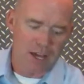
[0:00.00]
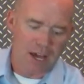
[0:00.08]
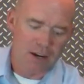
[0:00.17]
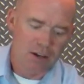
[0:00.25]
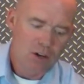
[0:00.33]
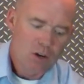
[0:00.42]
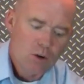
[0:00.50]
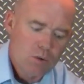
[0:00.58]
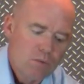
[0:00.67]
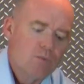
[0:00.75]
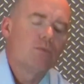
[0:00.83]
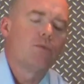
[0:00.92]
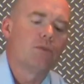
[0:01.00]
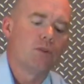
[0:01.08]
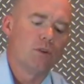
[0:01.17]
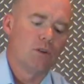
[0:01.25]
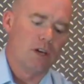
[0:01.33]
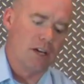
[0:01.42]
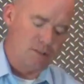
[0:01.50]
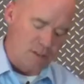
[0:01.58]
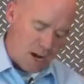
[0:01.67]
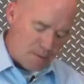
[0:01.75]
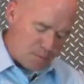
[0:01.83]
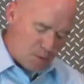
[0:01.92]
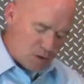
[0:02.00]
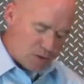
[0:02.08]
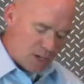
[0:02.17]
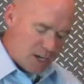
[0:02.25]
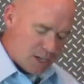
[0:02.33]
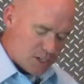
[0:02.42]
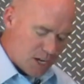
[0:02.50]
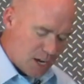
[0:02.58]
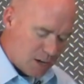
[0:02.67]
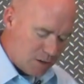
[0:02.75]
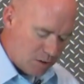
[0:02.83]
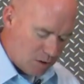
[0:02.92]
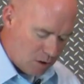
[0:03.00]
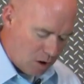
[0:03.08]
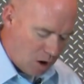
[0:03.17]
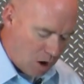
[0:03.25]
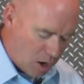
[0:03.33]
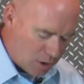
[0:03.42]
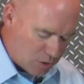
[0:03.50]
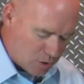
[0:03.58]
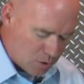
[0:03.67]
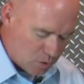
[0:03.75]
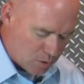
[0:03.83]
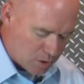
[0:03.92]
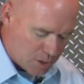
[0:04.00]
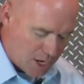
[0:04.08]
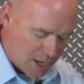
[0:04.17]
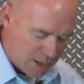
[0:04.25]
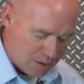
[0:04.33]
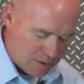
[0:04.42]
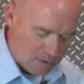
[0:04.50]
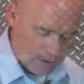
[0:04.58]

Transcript: that, it's time to put the hitch head onto the shank.